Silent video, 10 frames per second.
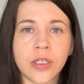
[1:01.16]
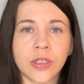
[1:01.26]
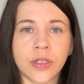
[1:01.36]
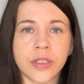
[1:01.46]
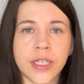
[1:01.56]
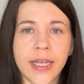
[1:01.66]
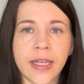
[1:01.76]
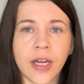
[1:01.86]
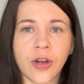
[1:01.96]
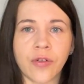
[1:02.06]
to take
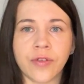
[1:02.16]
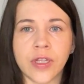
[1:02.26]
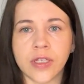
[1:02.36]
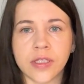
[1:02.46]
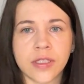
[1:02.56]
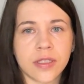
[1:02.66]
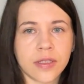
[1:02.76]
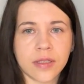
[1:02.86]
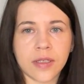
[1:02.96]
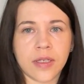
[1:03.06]
care of this
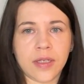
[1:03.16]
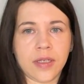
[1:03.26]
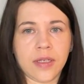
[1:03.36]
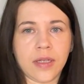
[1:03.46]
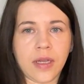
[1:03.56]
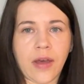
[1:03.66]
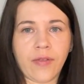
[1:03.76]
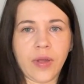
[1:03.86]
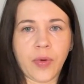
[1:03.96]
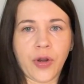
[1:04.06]

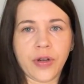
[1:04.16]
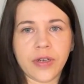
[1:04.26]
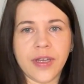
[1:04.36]
lovely bird.